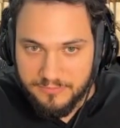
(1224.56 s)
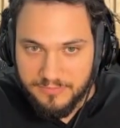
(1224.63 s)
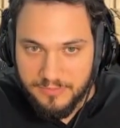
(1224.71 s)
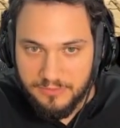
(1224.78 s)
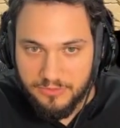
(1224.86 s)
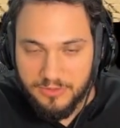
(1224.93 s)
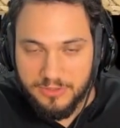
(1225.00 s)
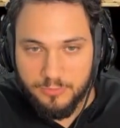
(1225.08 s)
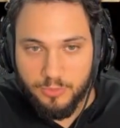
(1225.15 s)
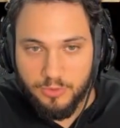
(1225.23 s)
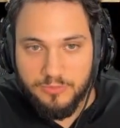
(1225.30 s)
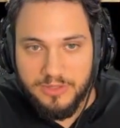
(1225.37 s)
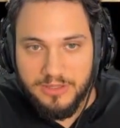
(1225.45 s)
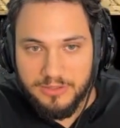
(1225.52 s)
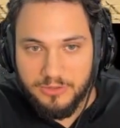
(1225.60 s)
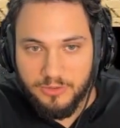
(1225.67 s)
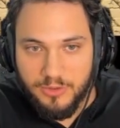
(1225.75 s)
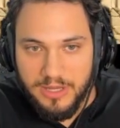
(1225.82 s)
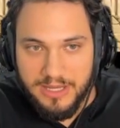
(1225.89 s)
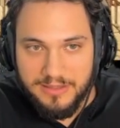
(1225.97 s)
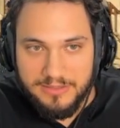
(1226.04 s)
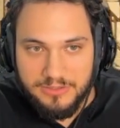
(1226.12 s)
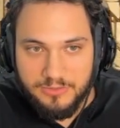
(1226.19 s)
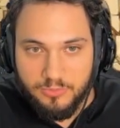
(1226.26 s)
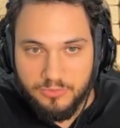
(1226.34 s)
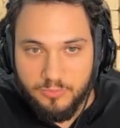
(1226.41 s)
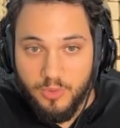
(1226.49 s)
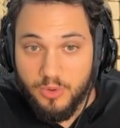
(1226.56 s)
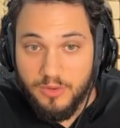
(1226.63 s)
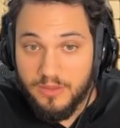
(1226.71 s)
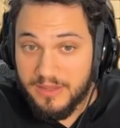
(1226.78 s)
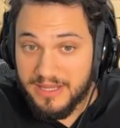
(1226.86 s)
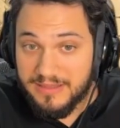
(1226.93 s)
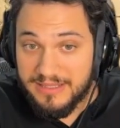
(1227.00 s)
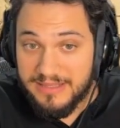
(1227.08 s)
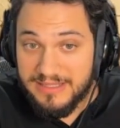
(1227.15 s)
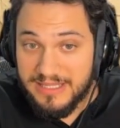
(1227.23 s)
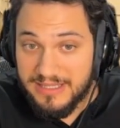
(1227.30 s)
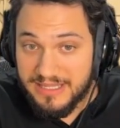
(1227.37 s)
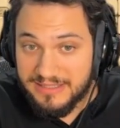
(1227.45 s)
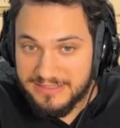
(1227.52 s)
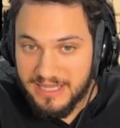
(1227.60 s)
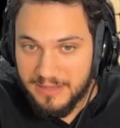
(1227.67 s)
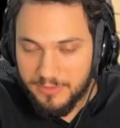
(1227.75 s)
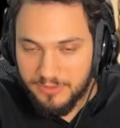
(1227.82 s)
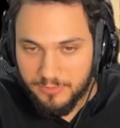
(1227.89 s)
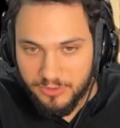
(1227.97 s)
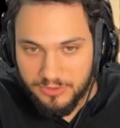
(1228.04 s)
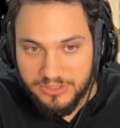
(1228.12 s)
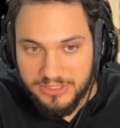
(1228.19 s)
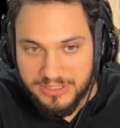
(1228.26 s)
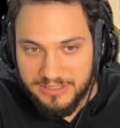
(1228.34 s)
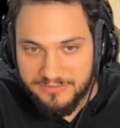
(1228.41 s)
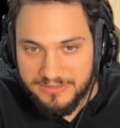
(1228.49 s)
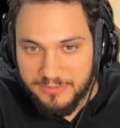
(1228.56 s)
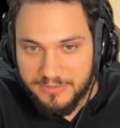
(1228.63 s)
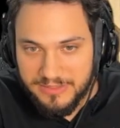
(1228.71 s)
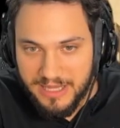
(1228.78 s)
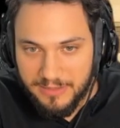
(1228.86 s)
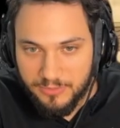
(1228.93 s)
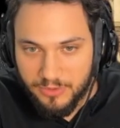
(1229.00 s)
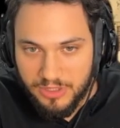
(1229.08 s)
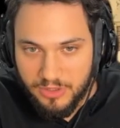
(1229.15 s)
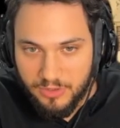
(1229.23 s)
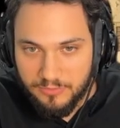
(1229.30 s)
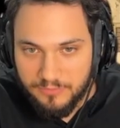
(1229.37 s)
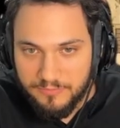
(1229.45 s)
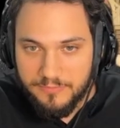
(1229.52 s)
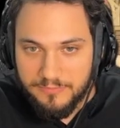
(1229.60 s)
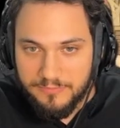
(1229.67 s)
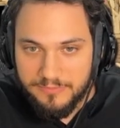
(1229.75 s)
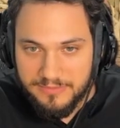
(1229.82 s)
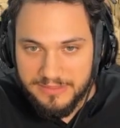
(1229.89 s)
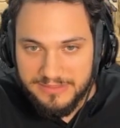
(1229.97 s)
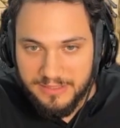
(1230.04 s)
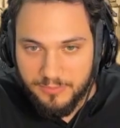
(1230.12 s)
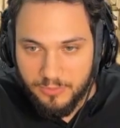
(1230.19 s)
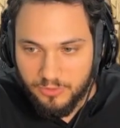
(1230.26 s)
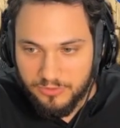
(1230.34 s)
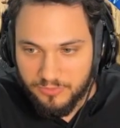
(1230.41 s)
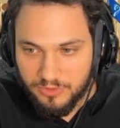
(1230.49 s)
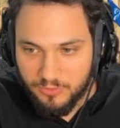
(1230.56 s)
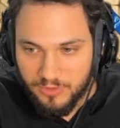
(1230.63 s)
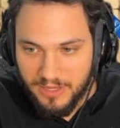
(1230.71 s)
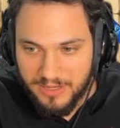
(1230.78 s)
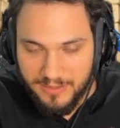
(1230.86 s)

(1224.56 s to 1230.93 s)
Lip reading: If you keep moving, your characters move more and they take less damage because it gives them time to heal. The same goes for you, right?